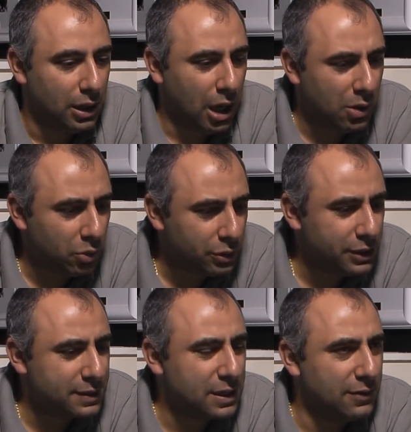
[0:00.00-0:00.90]
Now rook
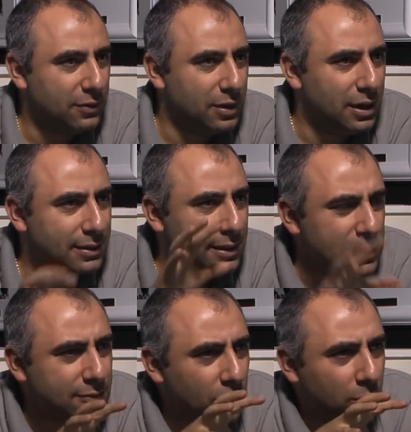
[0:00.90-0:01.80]
d7. At
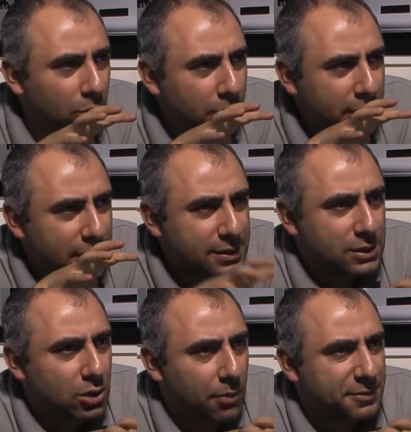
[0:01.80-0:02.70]
least for a moment he
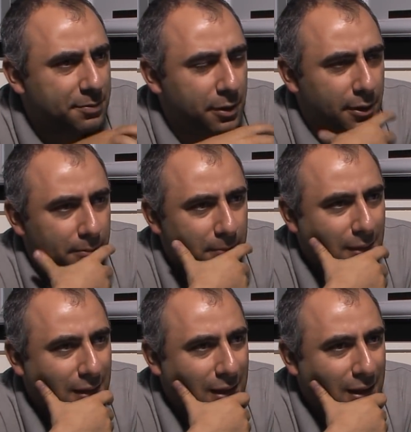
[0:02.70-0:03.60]
stops me.
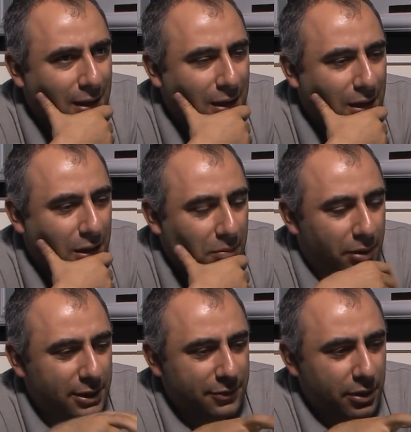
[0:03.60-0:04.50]

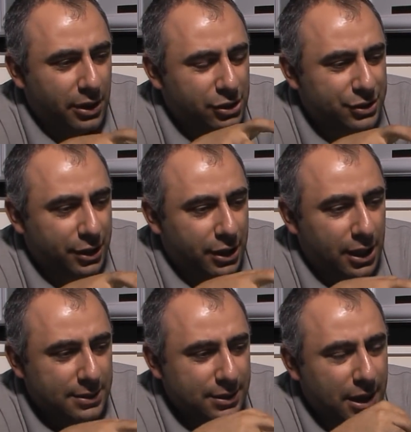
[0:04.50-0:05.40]
But it's very interesting. He
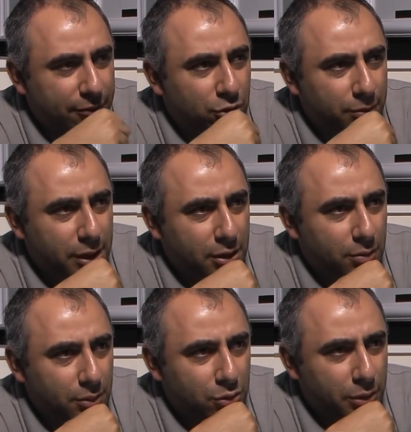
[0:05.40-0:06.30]
doesn't have too many
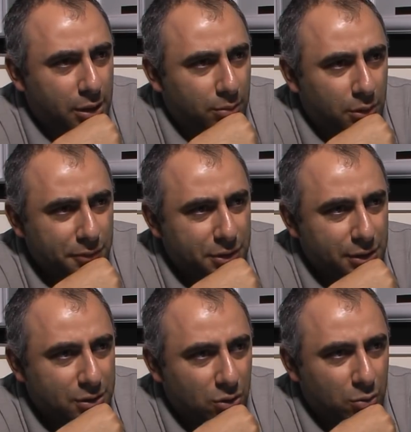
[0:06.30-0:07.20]
too many moves
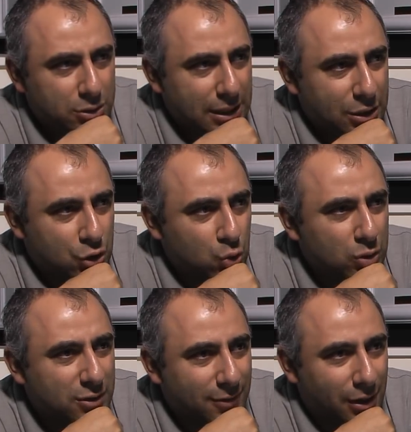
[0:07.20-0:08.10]
here. It's almost like a
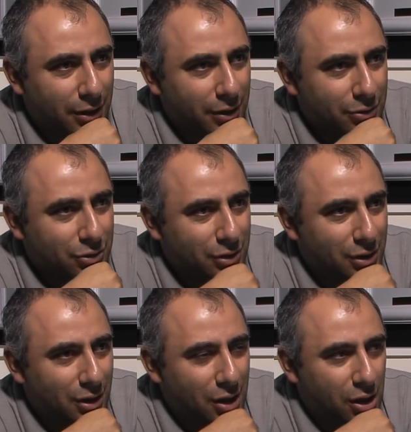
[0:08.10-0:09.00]
souk here.
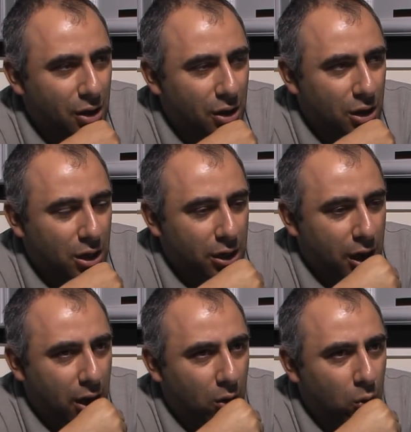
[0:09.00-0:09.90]
And
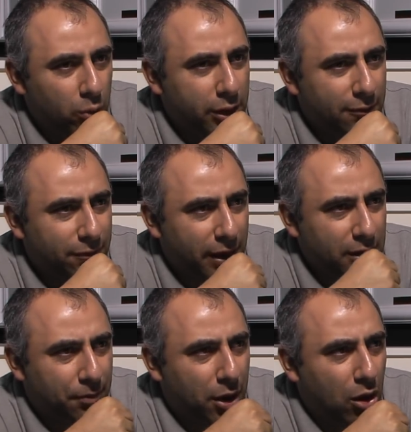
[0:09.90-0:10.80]
now, who can
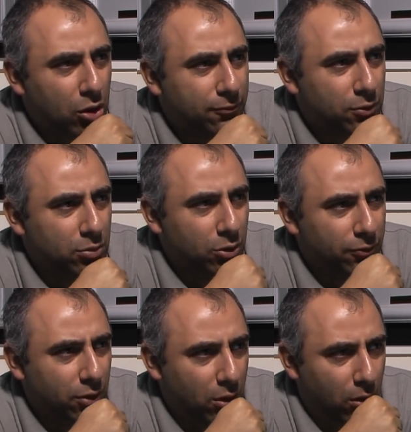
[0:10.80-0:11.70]
find a powerful move?